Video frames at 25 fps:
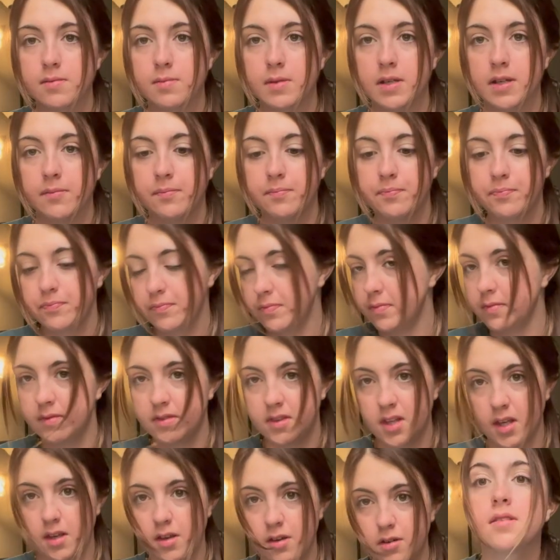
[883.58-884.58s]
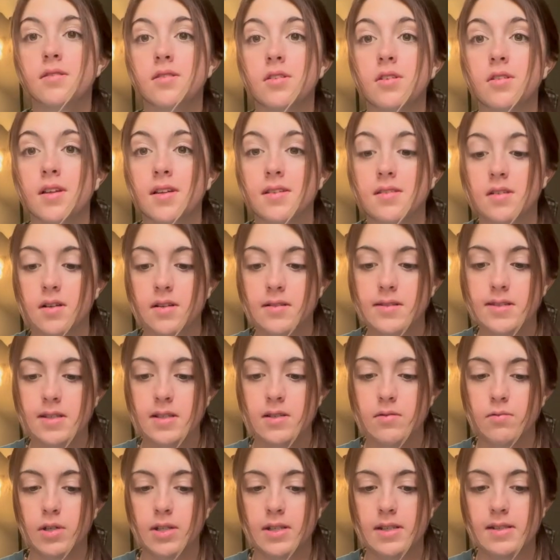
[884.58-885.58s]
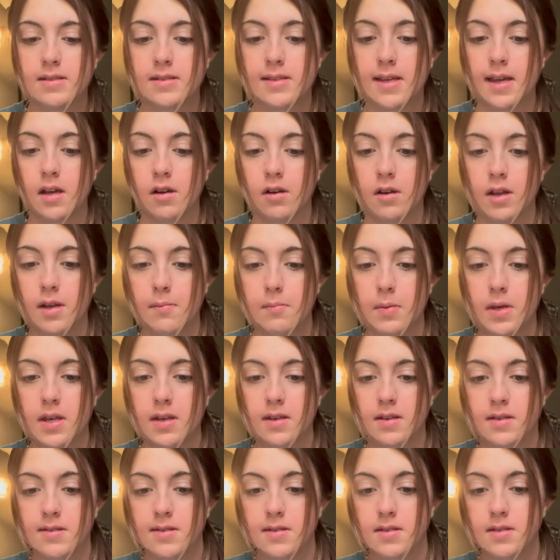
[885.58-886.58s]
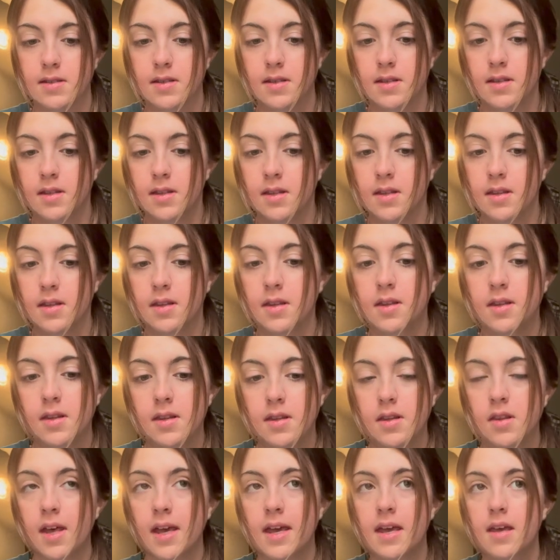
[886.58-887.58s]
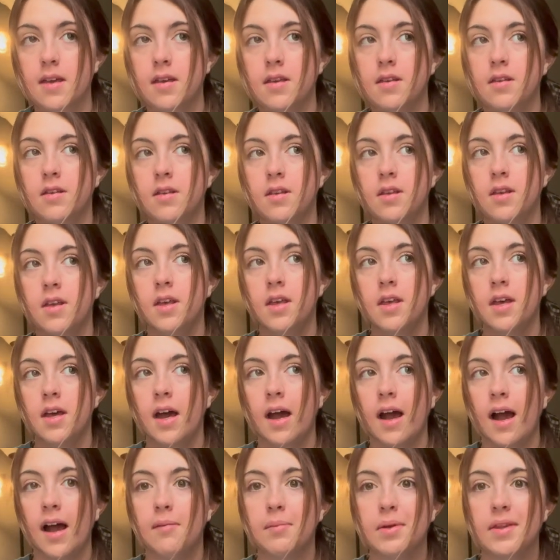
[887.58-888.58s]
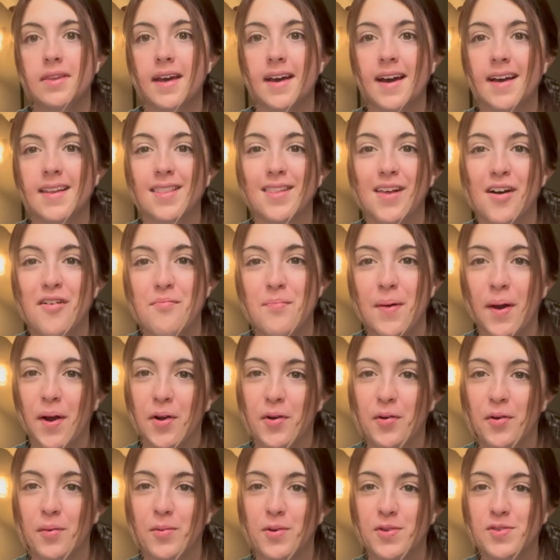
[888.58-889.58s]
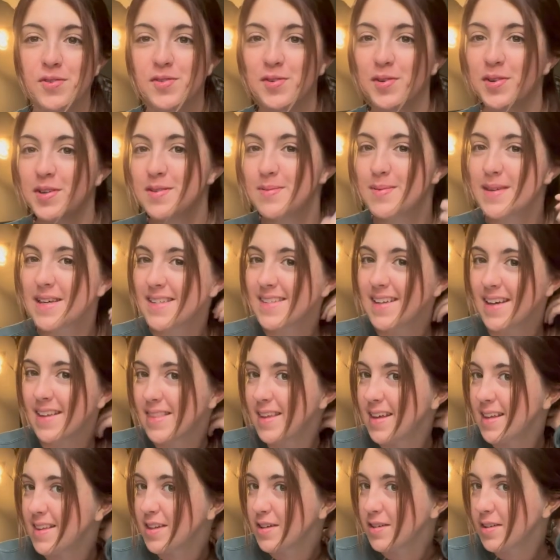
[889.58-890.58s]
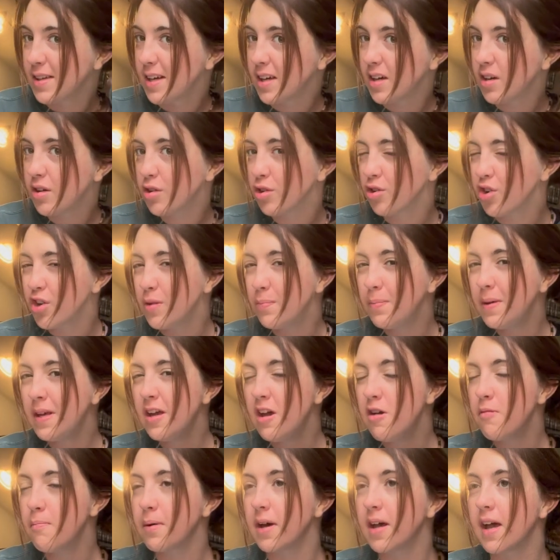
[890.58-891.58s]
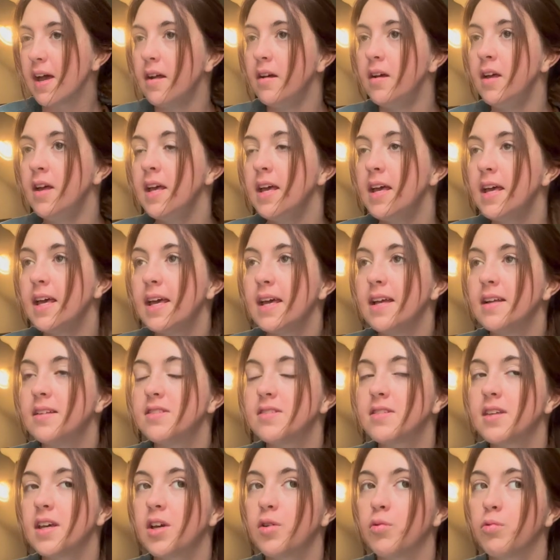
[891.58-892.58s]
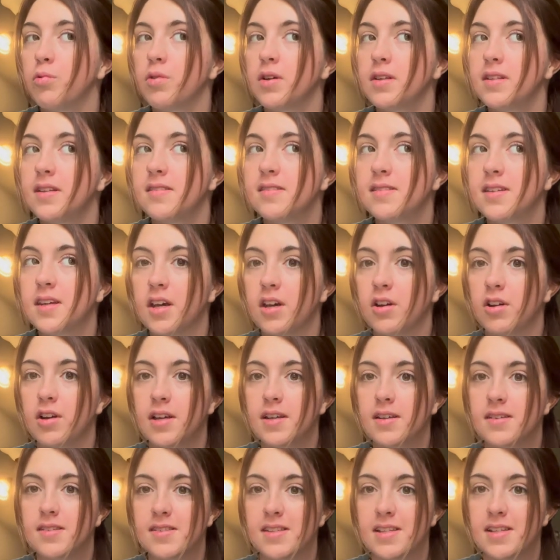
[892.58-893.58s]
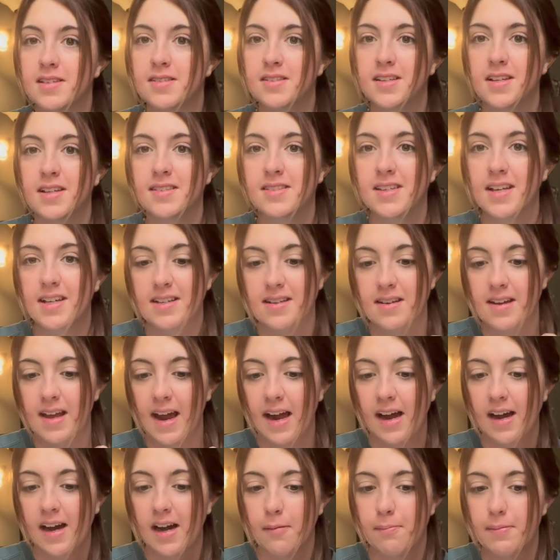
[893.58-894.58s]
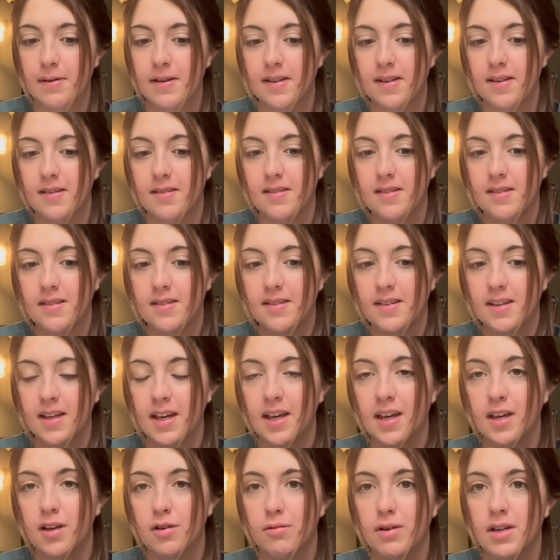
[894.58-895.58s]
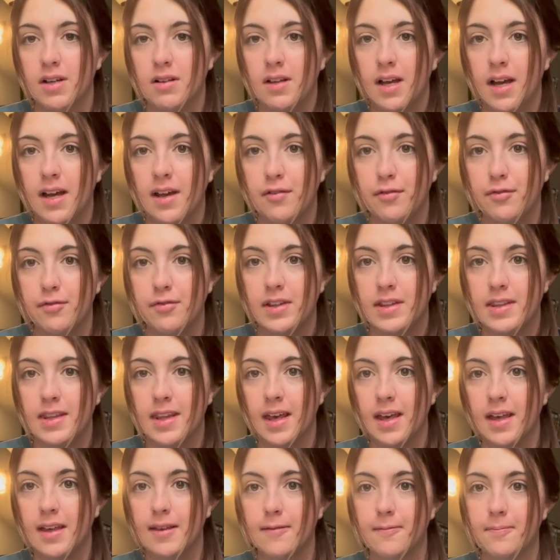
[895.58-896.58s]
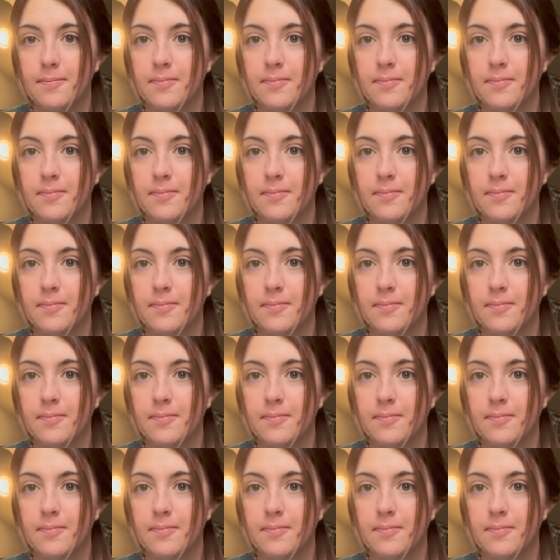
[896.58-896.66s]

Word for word: me. Thank you. Dude, that's honestly really scary because, like, I mean, like, I love paranormal stories because I think they're, like, creepy, but it's, like, really scary because these things, like, happen like in real life and like